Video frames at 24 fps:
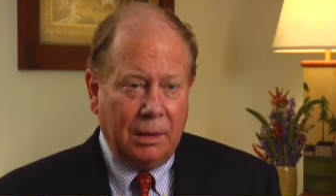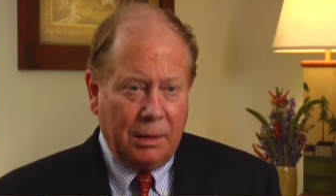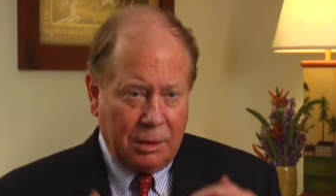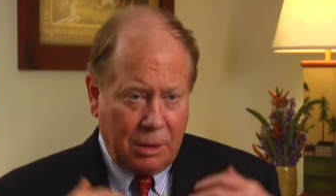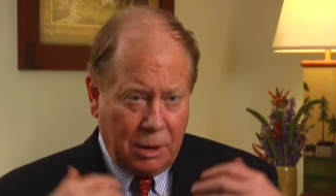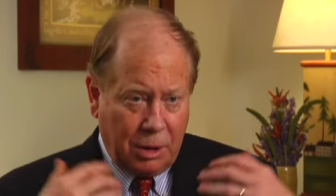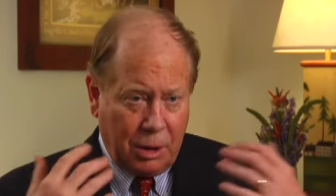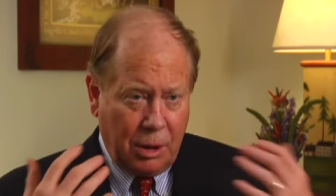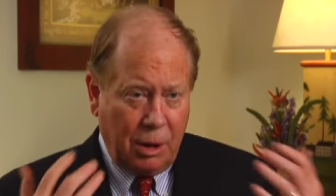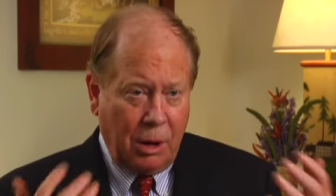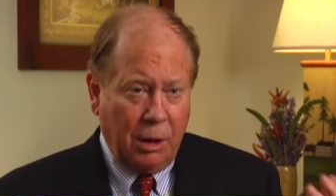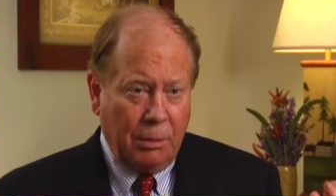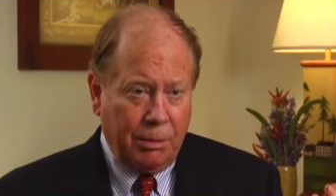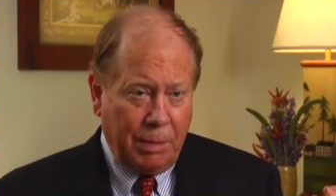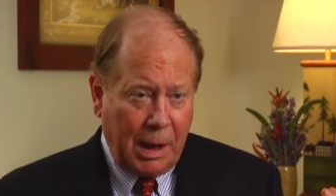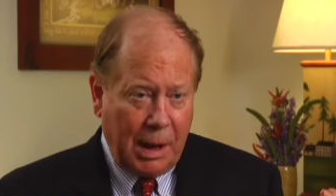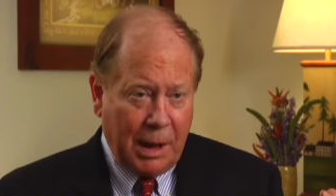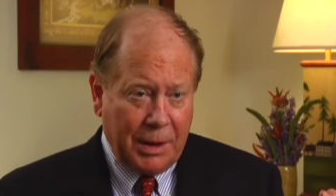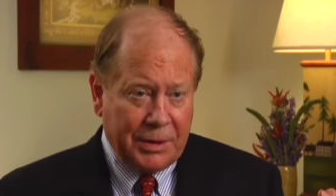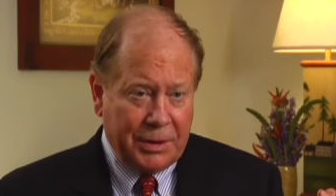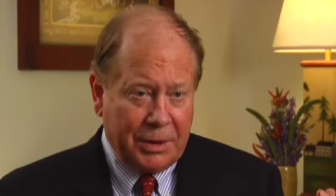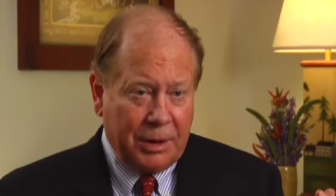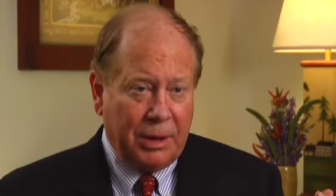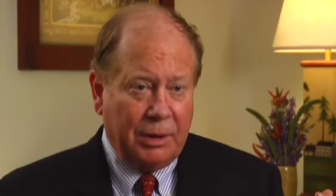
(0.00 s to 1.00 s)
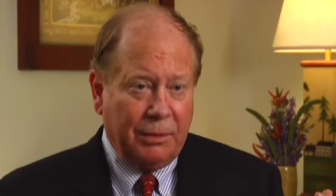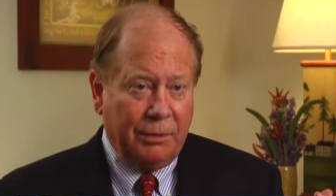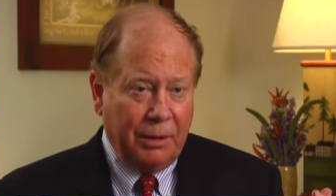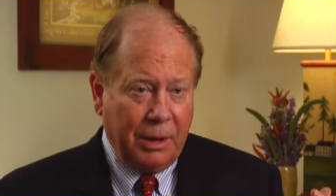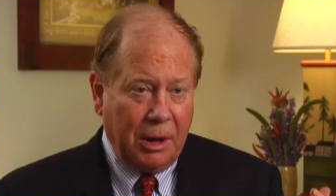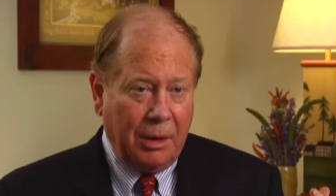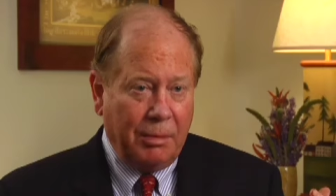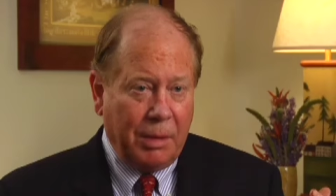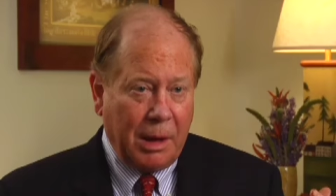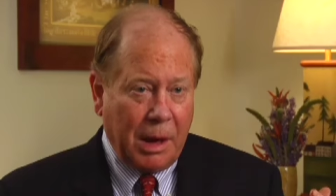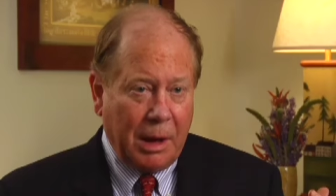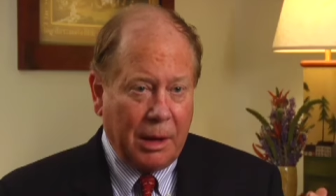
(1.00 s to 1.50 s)
to talk
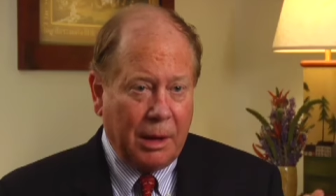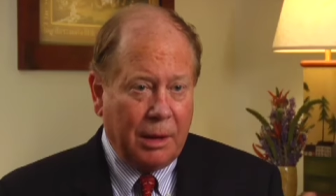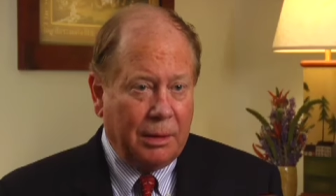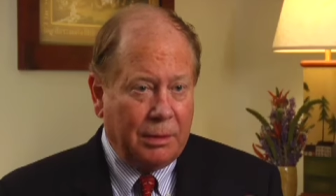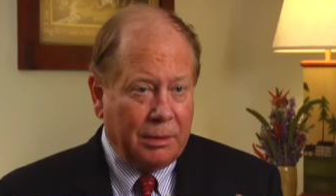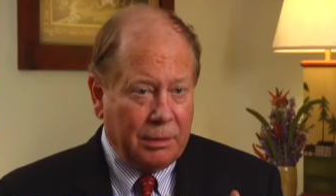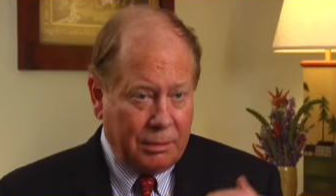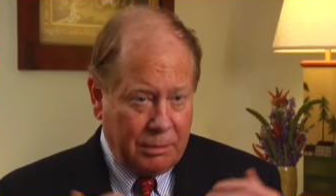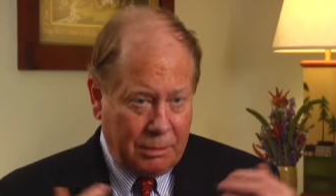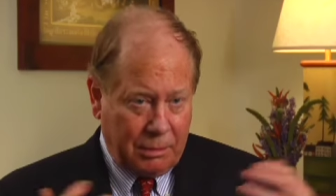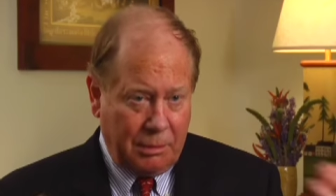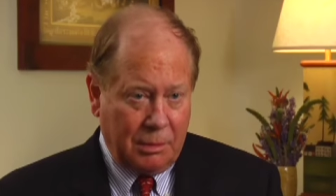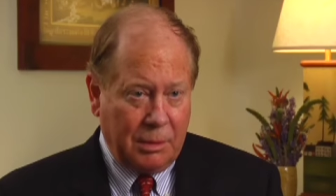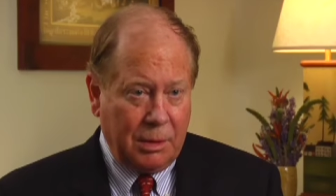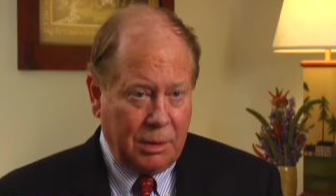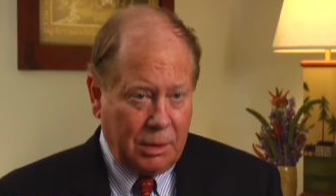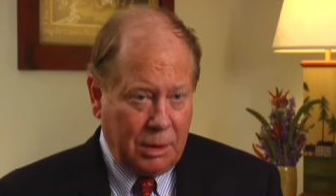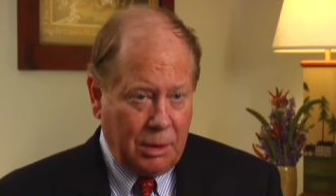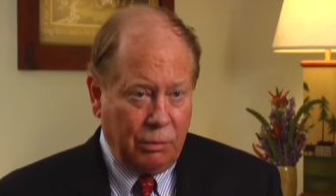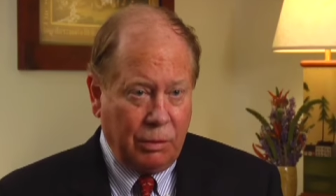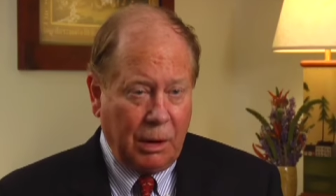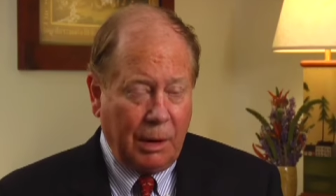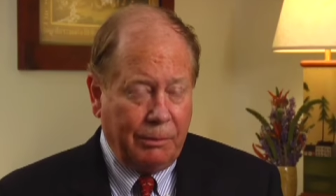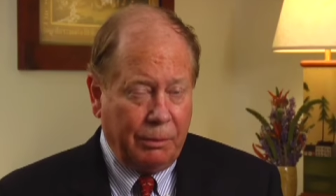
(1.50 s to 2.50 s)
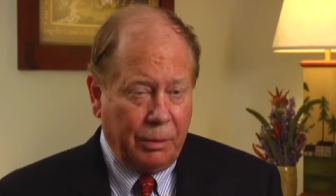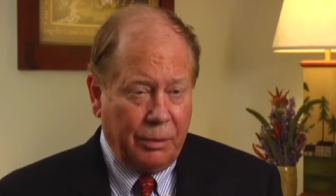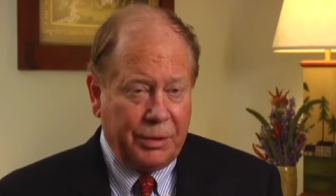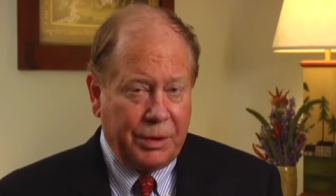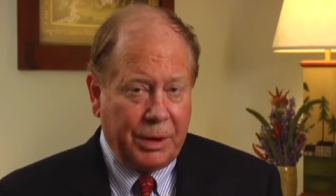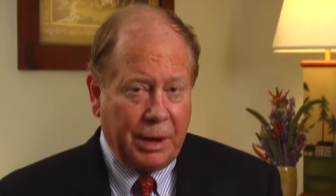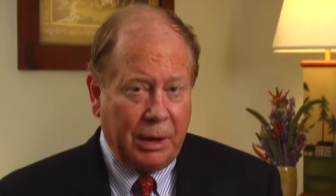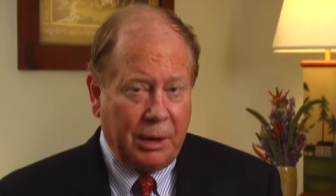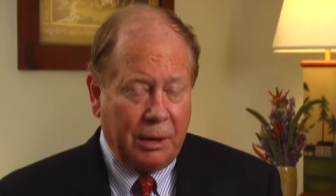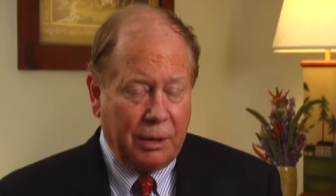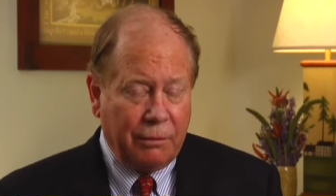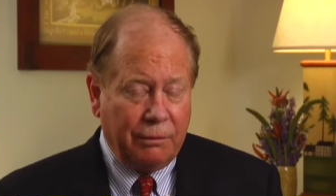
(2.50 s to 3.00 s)
positively about it, to
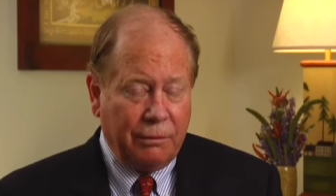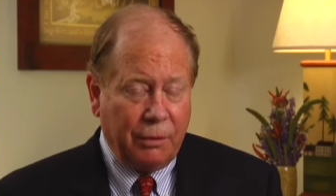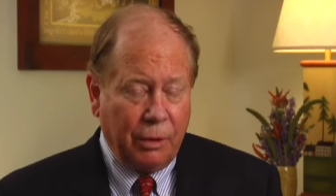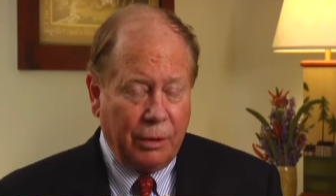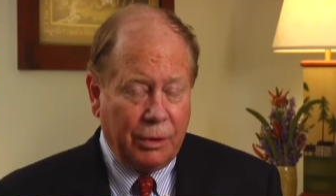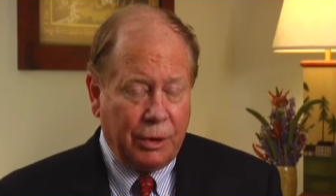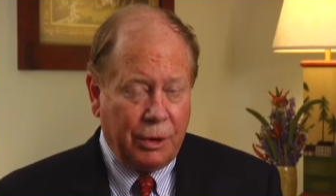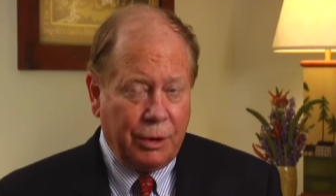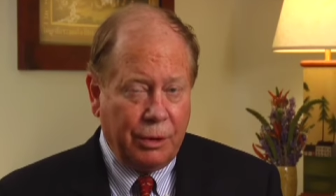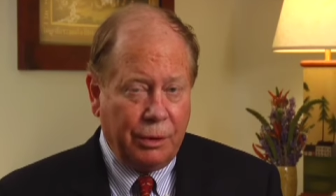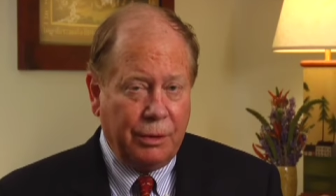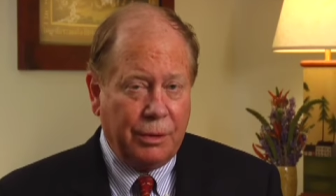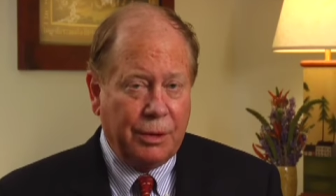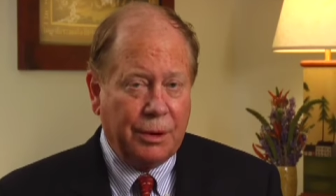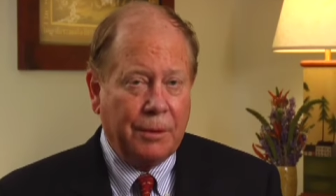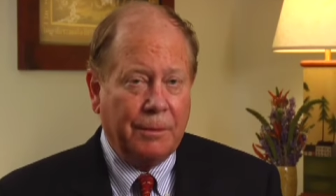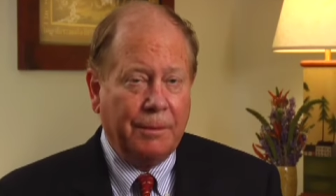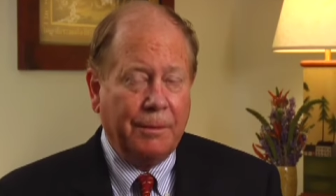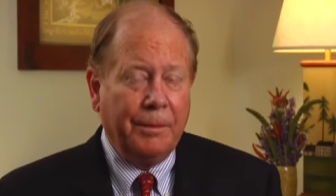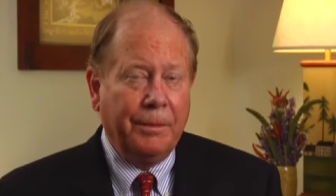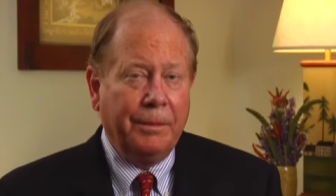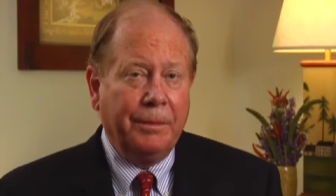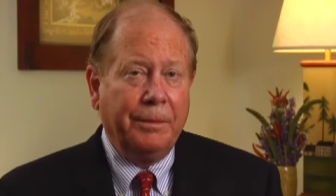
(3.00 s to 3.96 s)
represent its virtues.